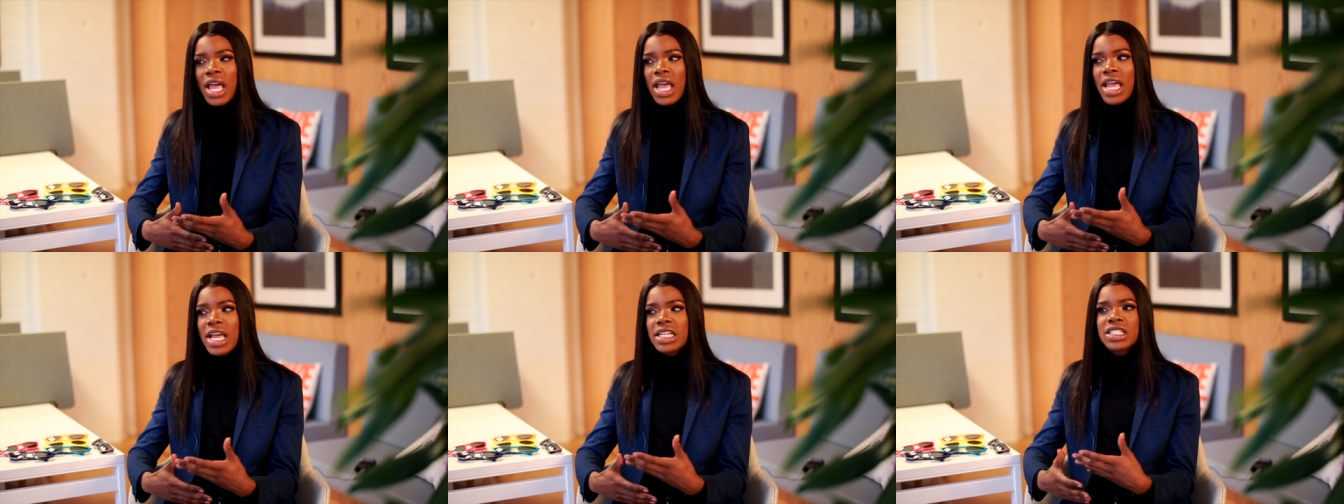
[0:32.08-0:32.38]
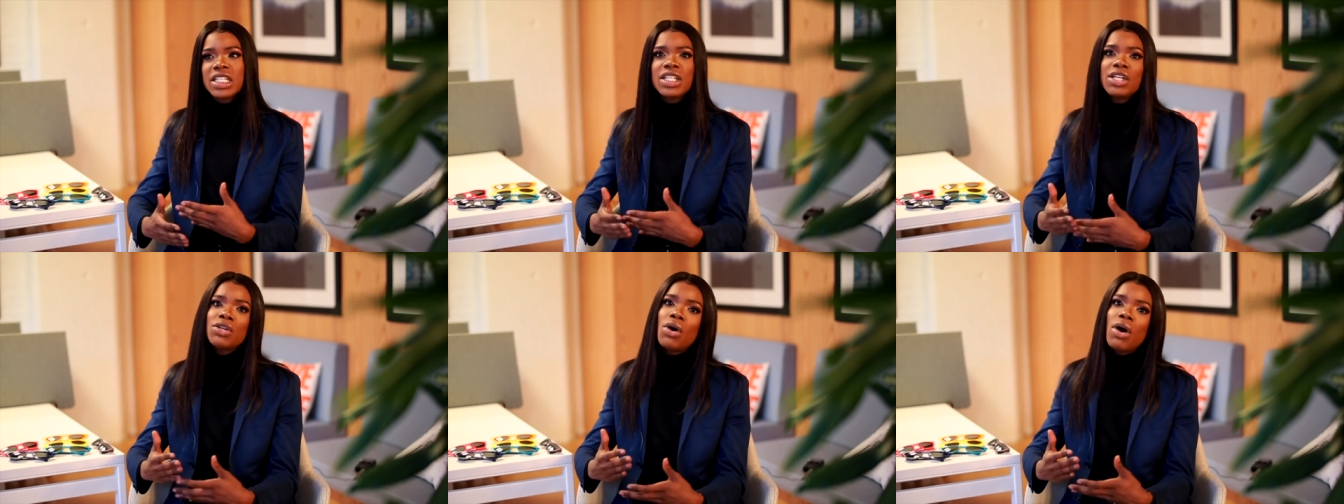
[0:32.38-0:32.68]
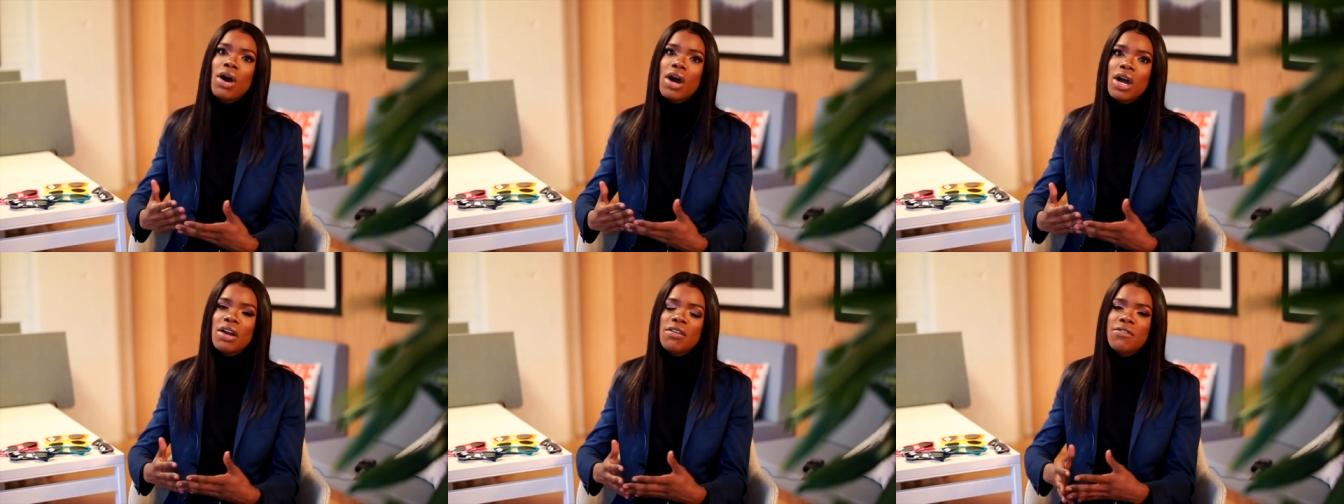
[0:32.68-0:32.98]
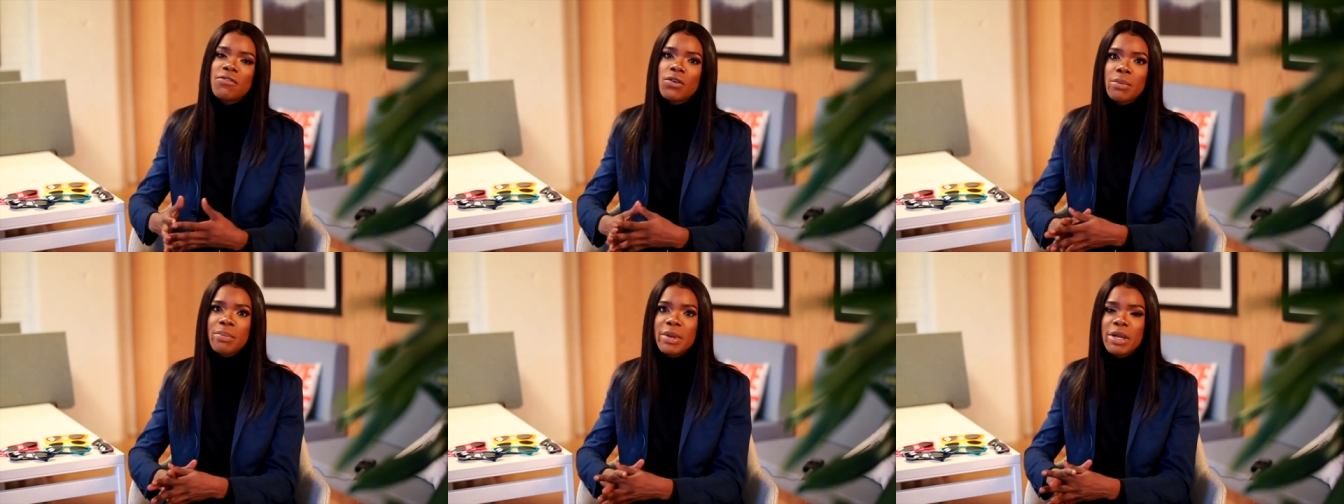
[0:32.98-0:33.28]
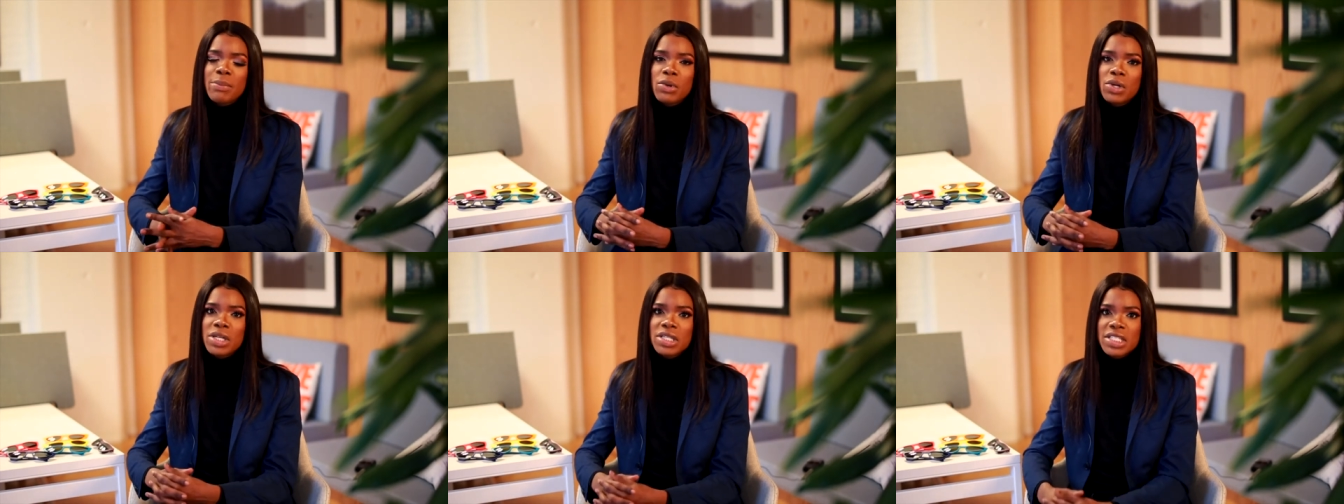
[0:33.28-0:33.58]
it's a little hard for
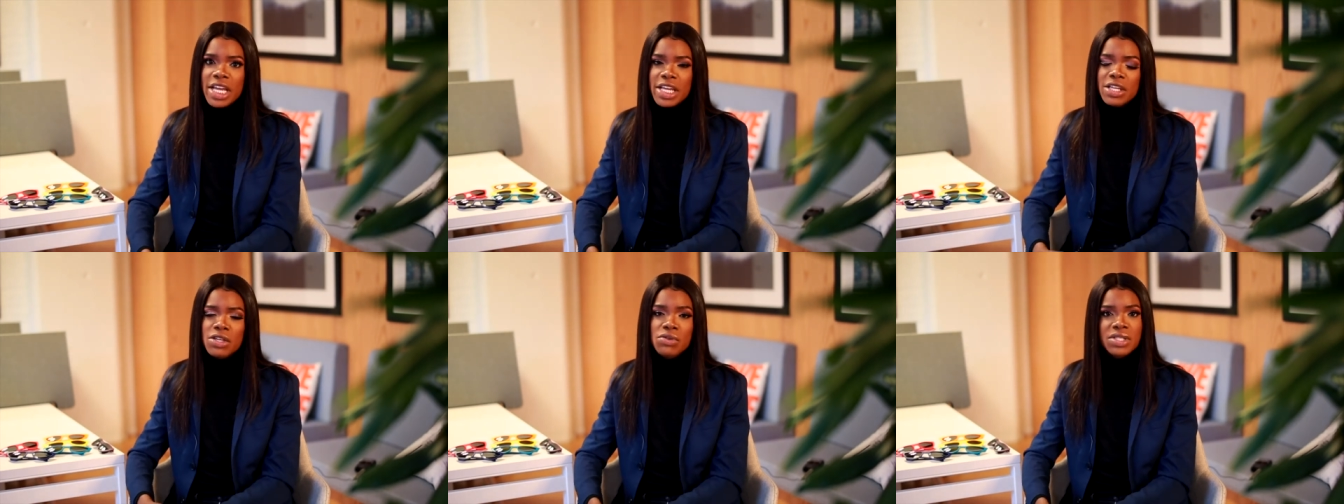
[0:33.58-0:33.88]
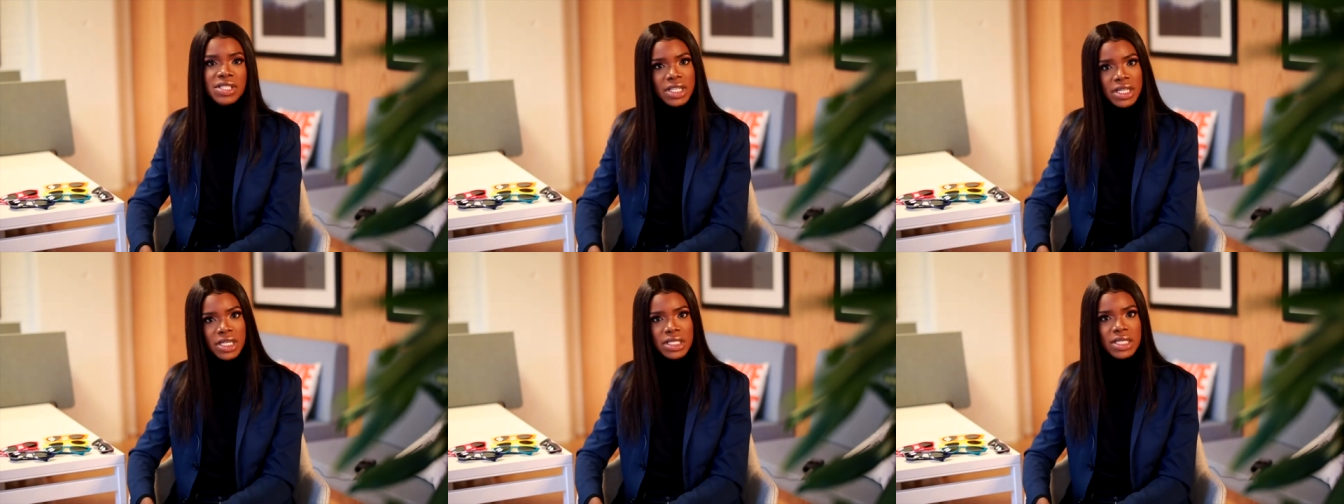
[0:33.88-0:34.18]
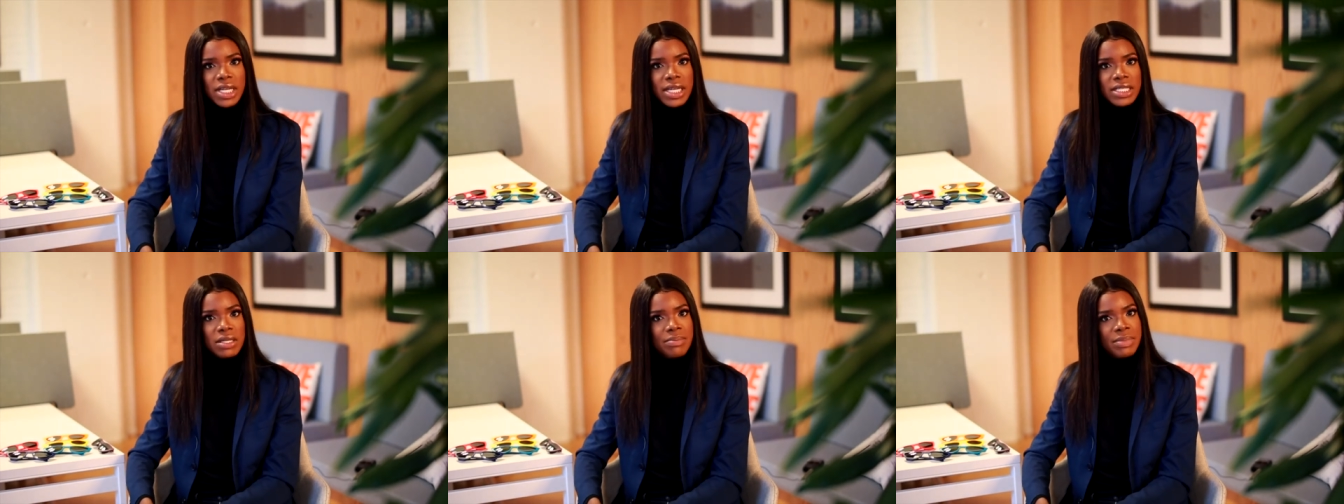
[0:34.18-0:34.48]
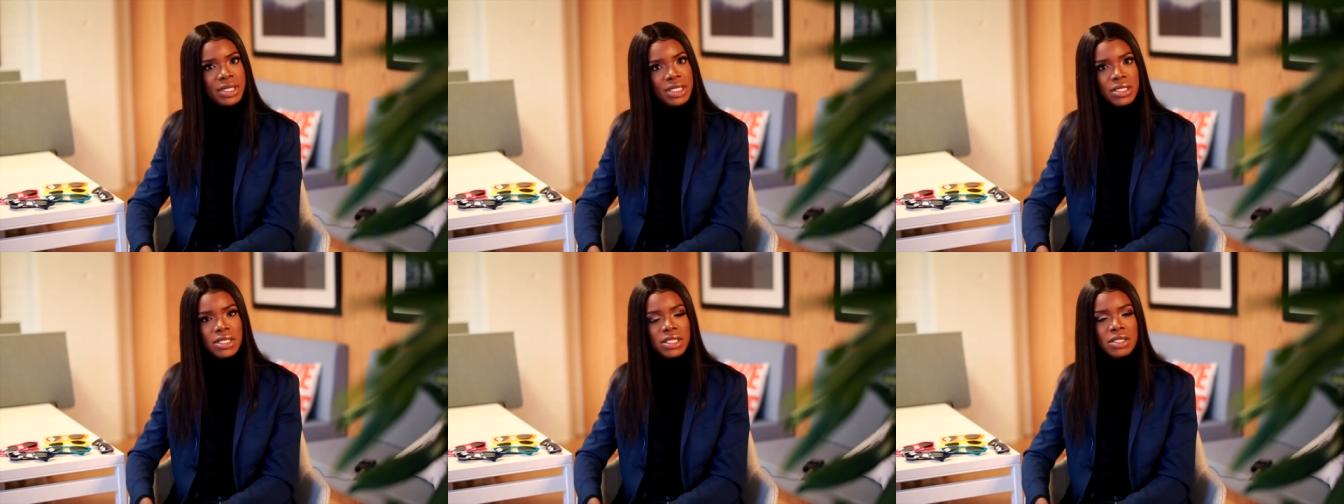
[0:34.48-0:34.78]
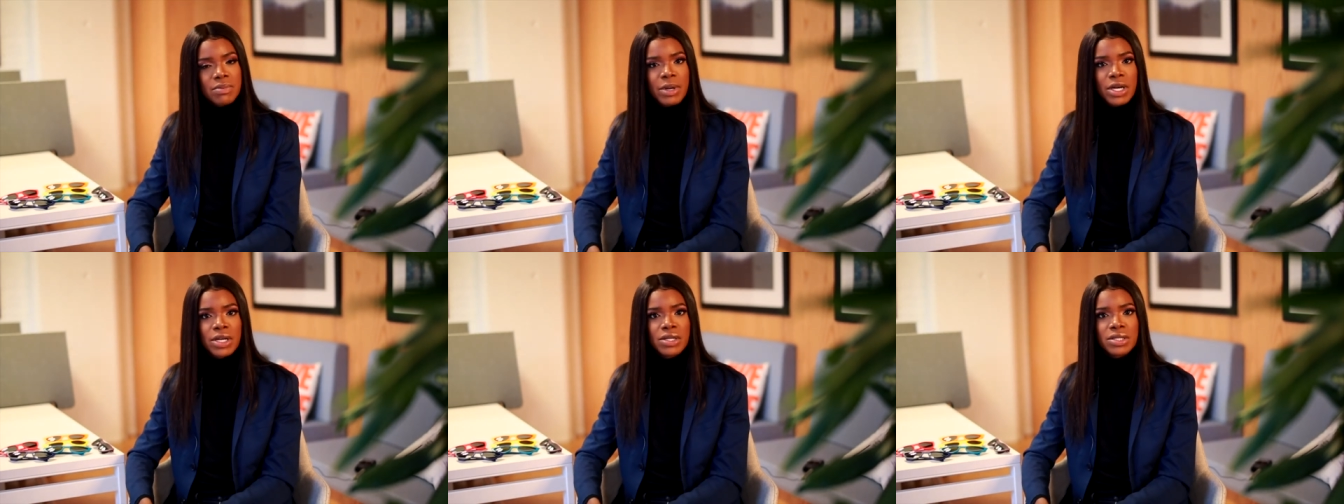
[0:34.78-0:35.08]
people to take you seriously as a business
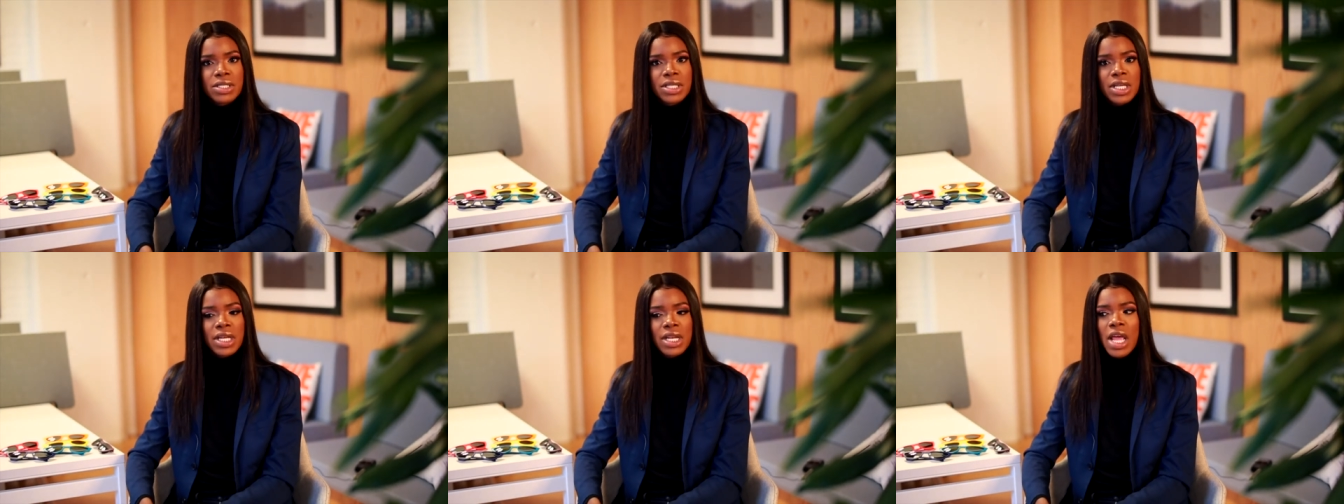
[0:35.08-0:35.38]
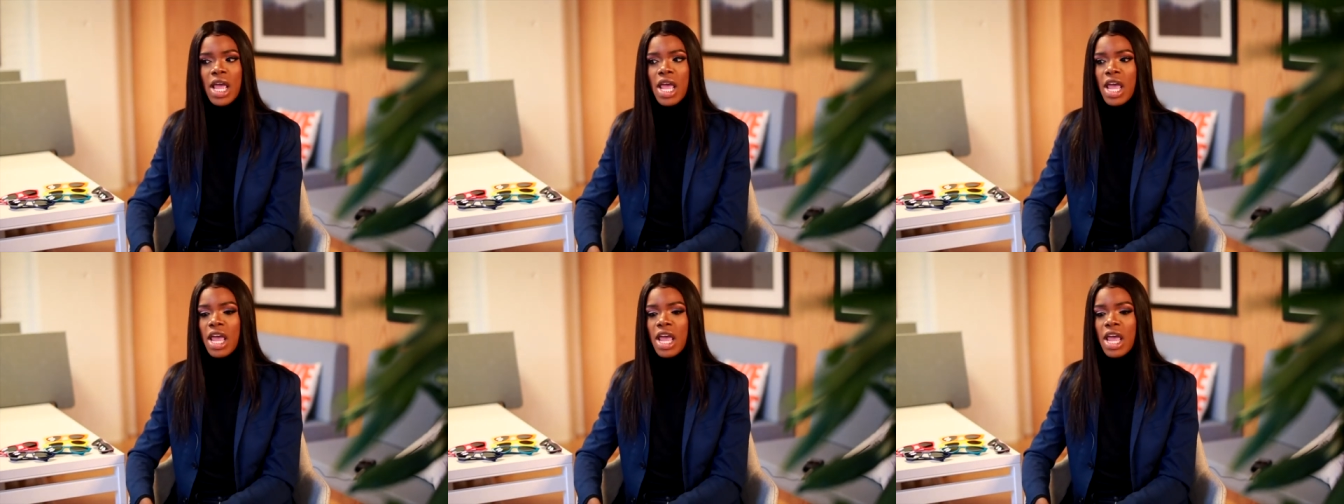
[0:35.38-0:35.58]
person